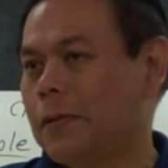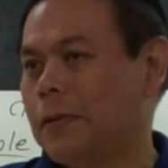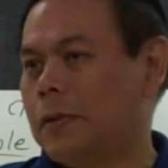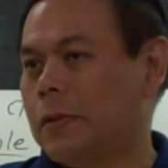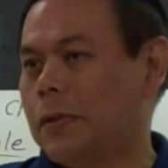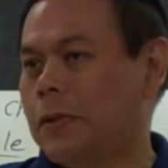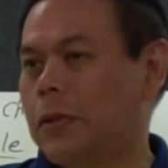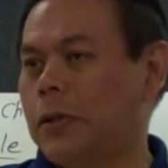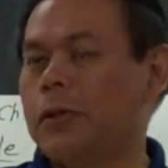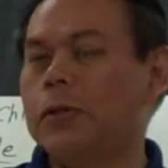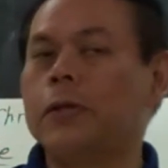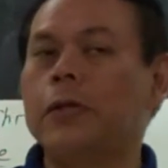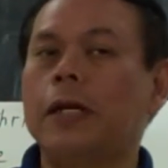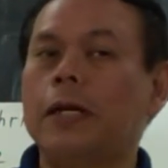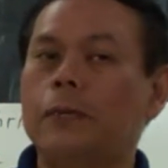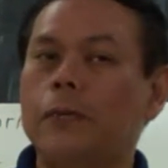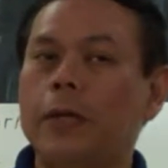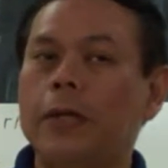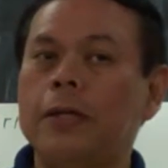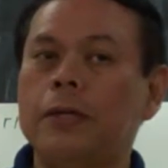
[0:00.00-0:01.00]
The church
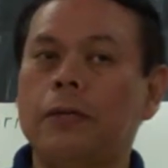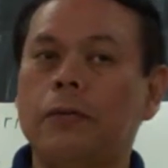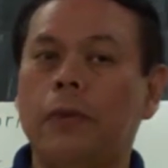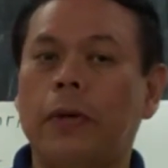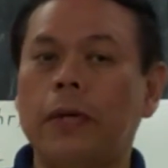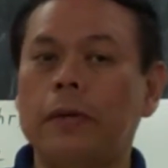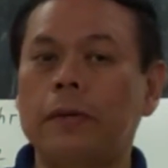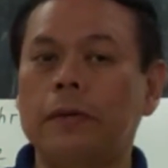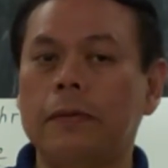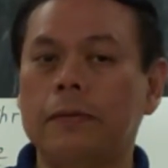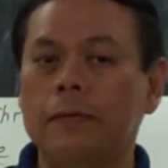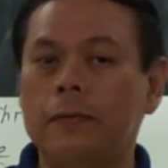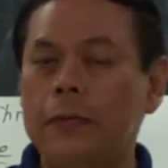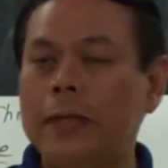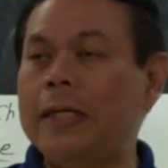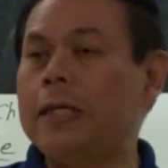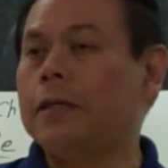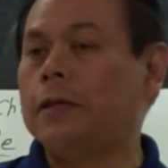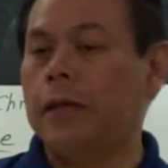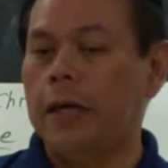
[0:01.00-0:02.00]
celebrates one
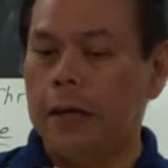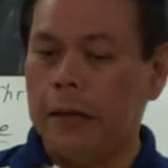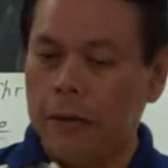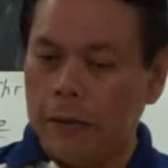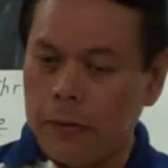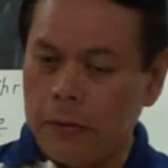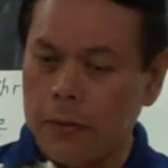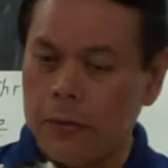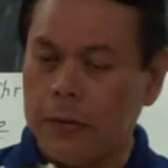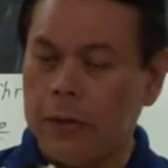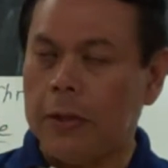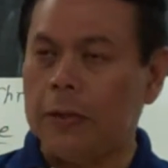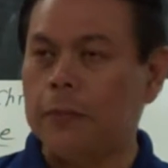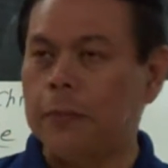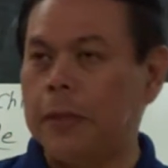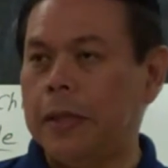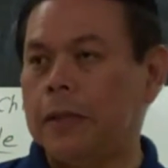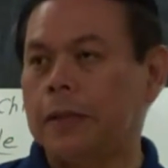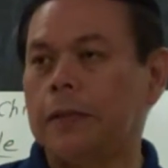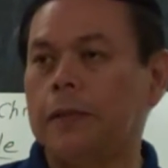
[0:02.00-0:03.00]
feast day on the seat of
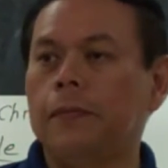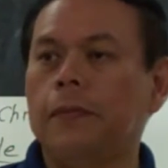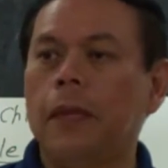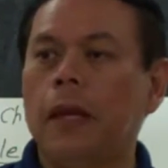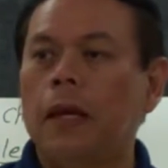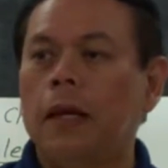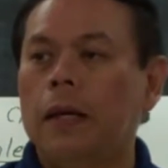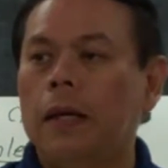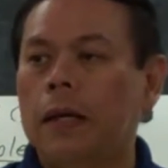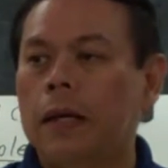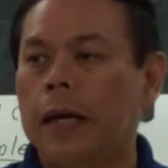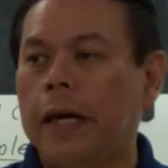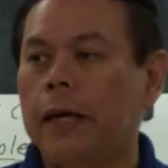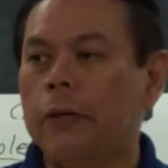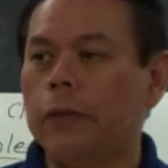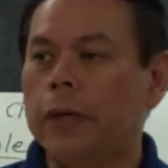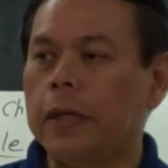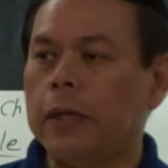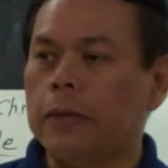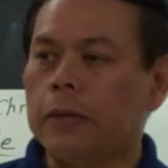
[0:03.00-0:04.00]
Peter.
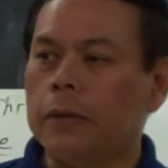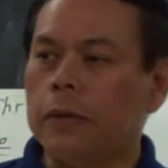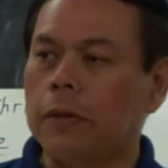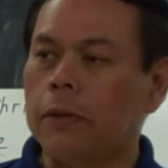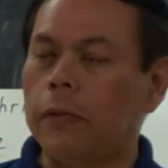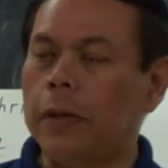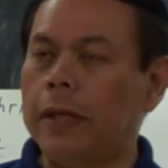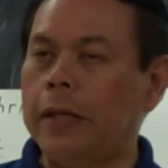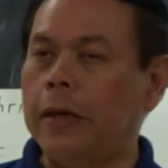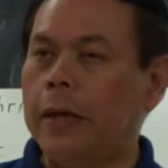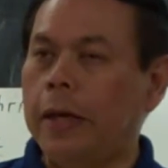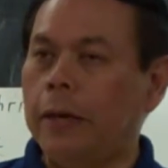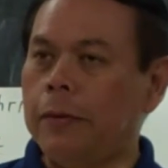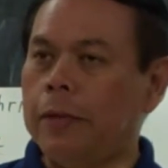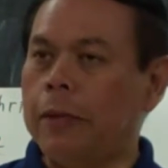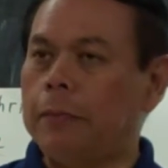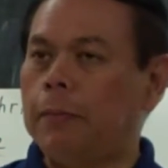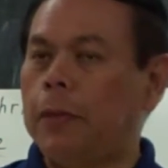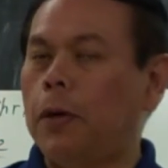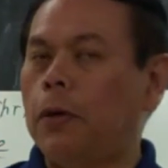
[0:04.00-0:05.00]
And so whenever
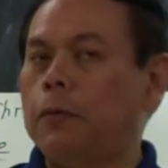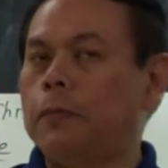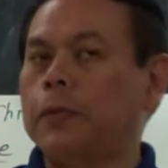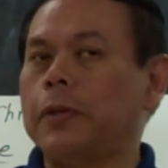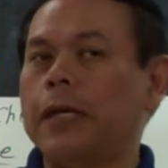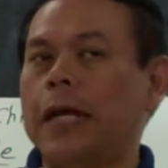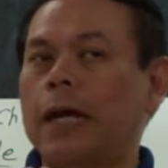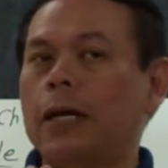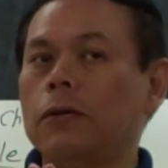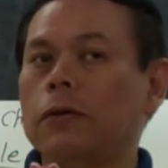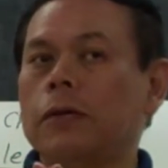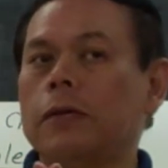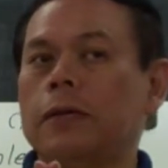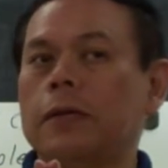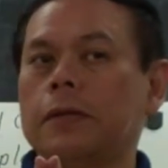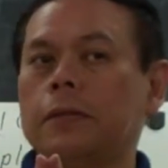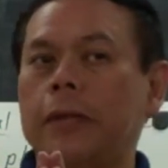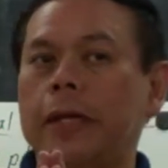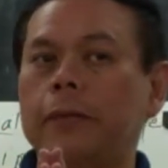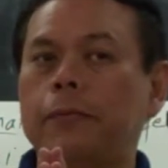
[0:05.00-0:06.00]
the Pope
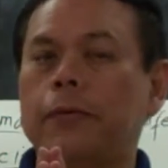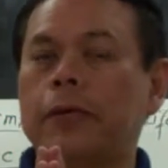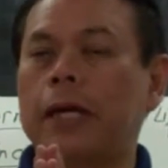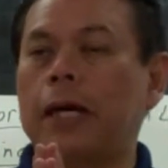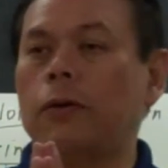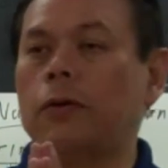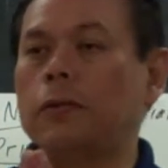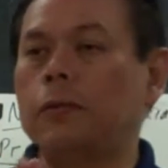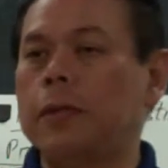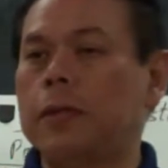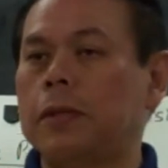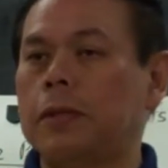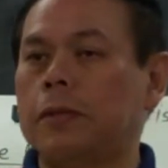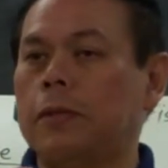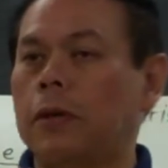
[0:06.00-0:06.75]
make pronouncements,